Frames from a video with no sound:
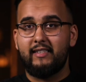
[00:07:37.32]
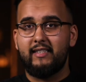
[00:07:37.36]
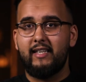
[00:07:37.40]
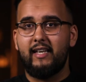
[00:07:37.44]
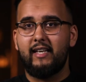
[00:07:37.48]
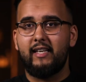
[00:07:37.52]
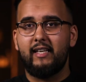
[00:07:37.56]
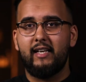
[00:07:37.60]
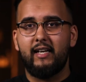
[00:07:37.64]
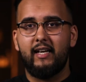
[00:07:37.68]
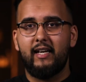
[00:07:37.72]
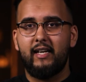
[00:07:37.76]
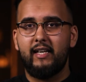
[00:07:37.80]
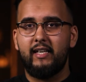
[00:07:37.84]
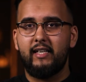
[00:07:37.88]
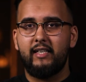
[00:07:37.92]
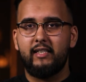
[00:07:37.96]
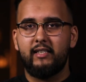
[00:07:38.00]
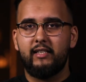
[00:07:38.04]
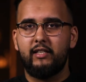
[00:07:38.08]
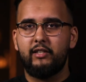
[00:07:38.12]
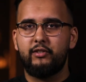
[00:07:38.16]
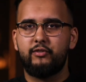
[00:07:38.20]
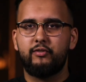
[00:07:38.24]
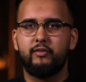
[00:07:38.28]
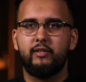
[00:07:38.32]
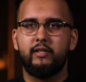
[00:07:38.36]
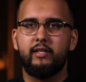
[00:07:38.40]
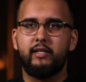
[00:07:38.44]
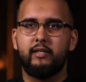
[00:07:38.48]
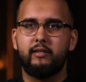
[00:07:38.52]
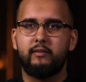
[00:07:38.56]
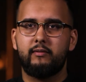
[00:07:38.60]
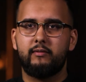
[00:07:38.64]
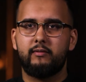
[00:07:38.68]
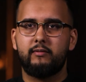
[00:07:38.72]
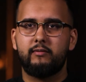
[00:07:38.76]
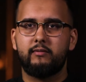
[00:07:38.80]
day I
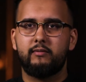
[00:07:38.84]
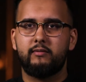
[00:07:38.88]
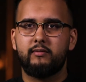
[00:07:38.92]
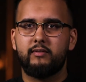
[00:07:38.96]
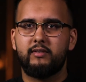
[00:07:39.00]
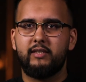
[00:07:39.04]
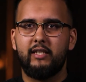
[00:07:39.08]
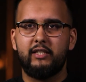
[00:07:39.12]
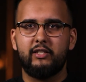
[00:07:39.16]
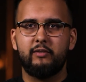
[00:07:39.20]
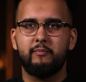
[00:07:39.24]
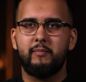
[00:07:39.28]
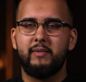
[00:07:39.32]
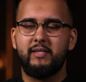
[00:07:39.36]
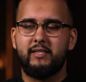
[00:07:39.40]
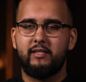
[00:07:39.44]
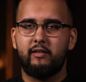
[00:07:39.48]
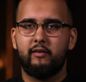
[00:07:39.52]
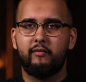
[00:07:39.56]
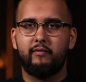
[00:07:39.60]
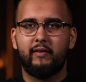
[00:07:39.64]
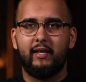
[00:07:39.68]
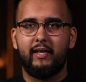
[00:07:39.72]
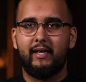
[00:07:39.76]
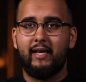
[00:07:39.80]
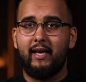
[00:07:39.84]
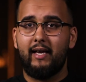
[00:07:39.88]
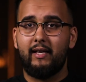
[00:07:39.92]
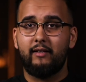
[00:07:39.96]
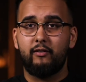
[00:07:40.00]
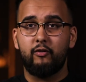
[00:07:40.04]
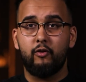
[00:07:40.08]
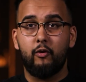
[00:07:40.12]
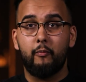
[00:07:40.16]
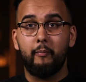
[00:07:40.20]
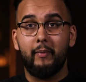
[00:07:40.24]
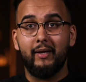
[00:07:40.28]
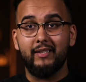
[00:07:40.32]
literally said to myself like,
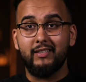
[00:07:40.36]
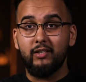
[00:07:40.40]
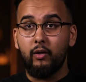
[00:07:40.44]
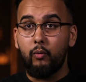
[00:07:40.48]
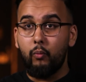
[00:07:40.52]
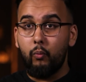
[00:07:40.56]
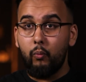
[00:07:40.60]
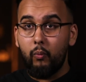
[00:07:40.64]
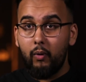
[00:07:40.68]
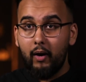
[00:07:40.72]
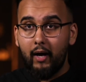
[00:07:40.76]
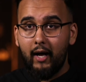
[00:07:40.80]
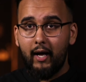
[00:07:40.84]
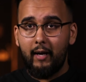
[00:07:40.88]
no matter what